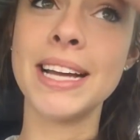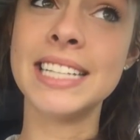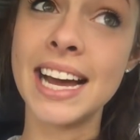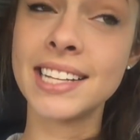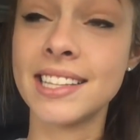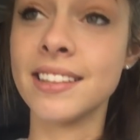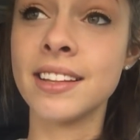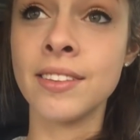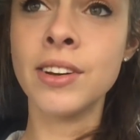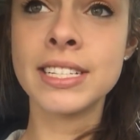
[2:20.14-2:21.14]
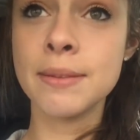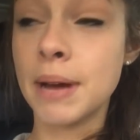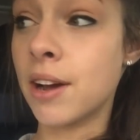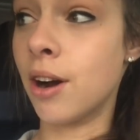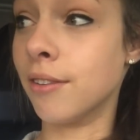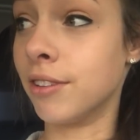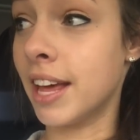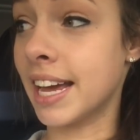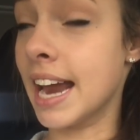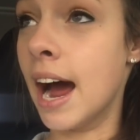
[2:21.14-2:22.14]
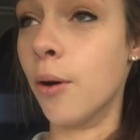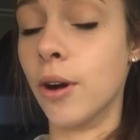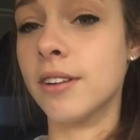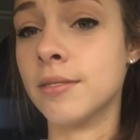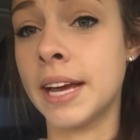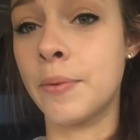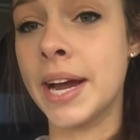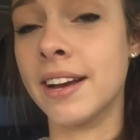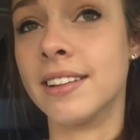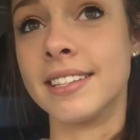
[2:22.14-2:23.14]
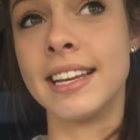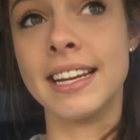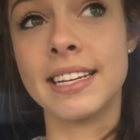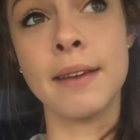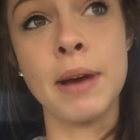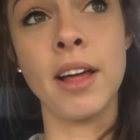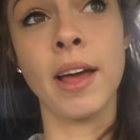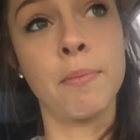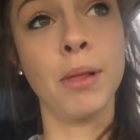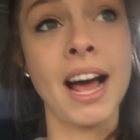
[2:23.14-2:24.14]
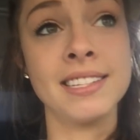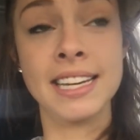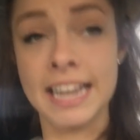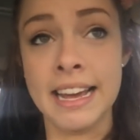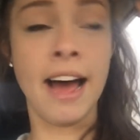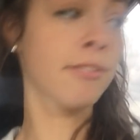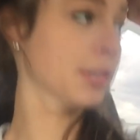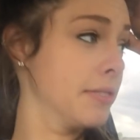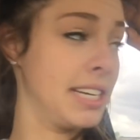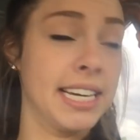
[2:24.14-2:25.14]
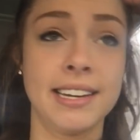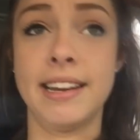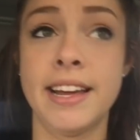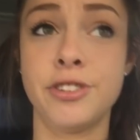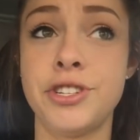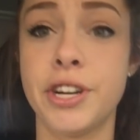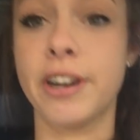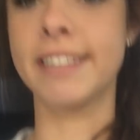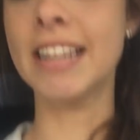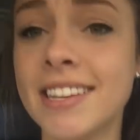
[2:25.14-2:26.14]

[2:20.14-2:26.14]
my dad looked at my car for like an hour, like waiting on the snake to come out, like blasting Avril Lavigne and Ed Sheeran.